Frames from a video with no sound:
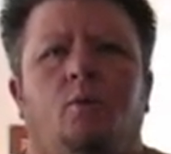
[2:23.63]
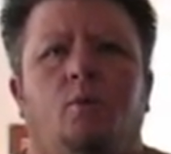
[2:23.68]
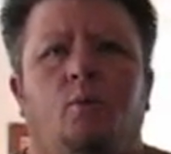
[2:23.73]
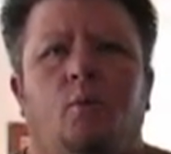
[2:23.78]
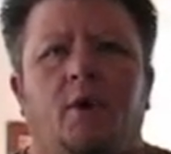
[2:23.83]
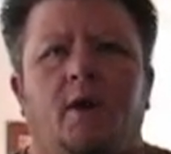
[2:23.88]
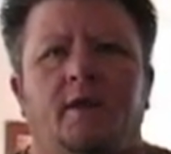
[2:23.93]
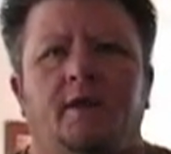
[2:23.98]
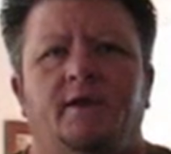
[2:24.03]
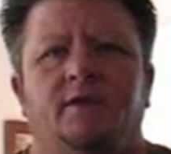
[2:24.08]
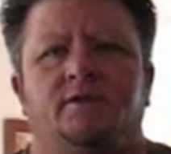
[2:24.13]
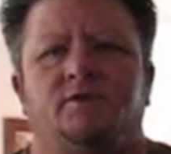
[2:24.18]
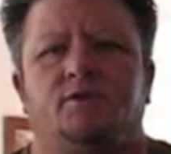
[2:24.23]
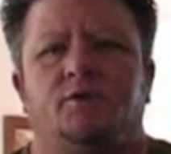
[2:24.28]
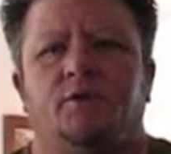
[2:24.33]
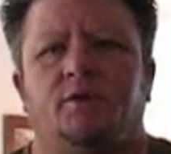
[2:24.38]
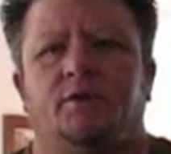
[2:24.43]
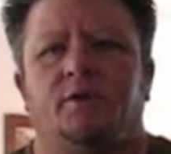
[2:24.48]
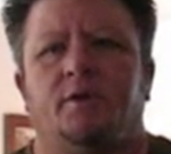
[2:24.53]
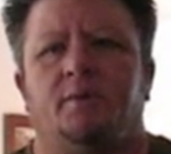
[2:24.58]
what is
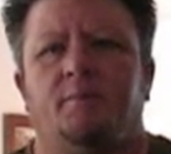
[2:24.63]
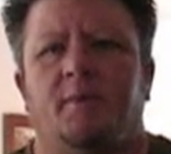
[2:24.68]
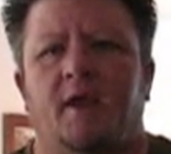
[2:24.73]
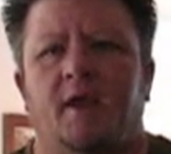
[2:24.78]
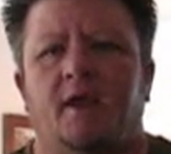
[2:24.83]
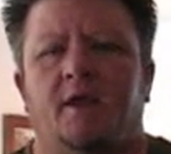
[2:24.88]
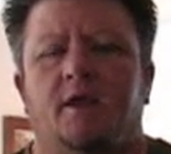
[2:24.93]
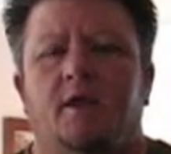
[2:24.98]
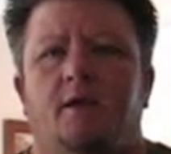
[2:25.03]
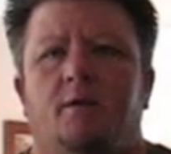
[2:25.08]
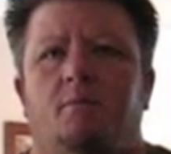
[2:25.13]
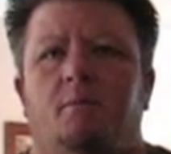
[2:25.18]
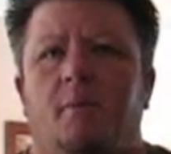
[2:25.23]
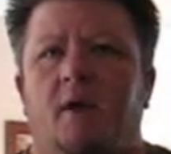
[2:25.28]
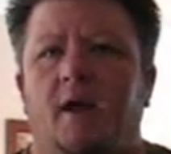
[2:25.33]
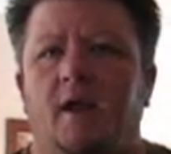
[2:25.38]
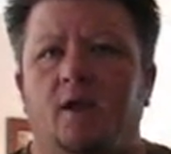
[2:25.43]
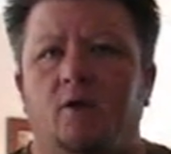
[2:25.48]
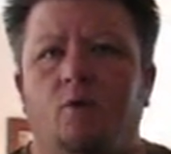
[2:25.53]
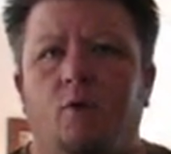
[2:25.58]
going to make
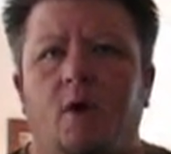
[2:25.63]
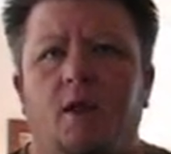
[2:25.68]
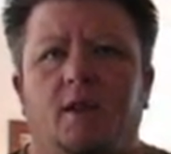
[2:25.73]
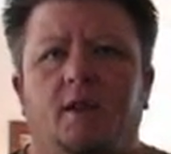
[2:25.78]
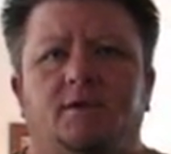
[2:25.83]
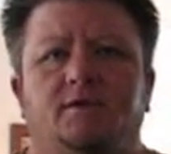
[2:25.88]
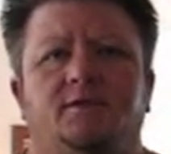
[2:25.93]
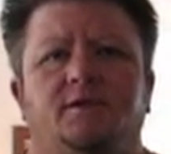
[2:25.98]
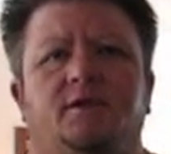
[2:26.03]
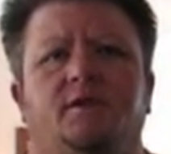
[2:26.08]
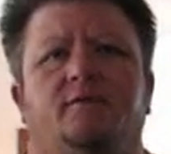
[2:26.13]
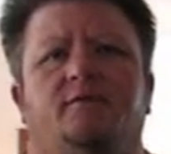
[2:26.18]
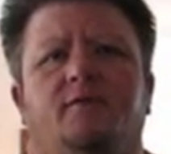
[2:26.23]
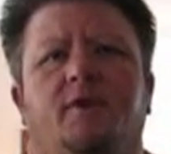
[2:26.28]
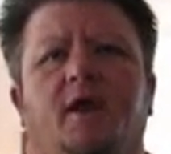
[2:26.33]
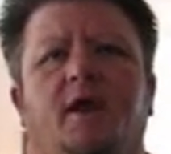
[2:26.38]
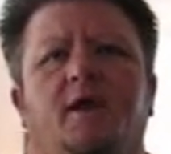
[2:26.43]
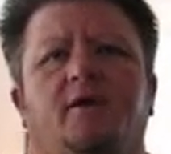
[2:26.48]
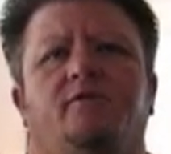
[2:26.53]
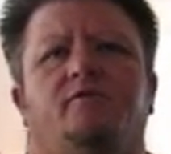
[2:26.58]
my quality of
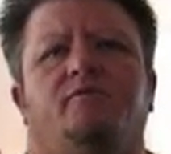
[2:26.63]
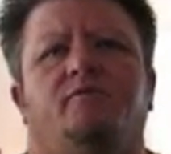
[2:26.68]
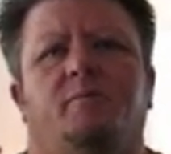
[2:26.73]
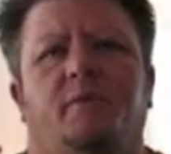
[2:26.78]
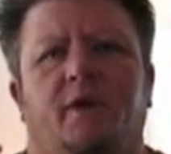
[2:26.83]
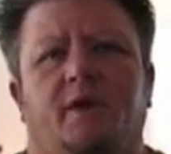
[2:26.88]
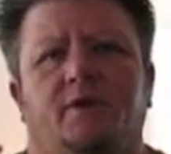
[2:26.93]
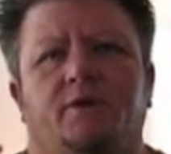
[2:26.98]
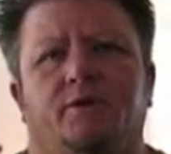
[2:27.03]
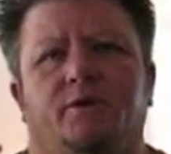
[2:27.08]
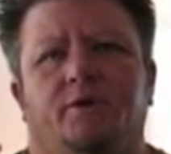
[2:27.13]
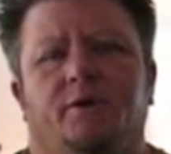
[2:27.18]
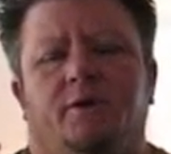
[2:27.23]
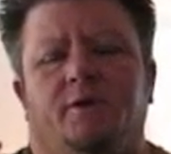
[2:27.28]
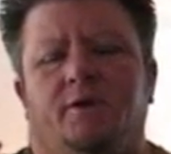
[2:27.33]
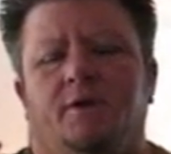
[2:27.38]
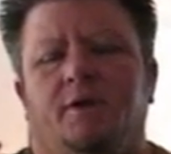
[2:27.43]
life better.